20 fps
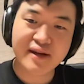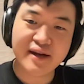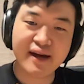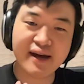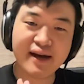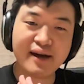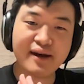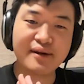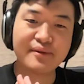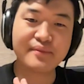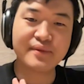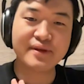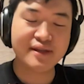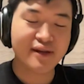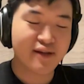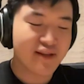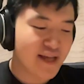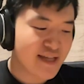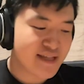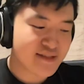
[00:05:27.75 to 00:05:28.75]
And
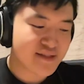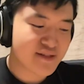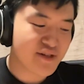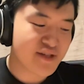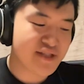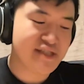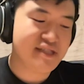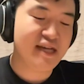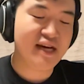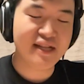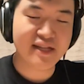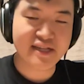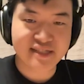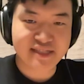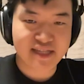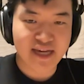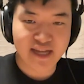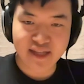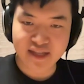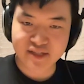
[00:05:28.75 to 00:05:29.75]
I'll let Chris tell his
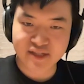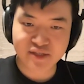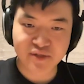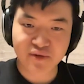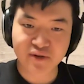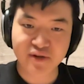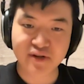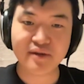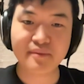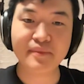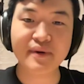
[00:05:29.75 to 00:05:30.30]
side of the story,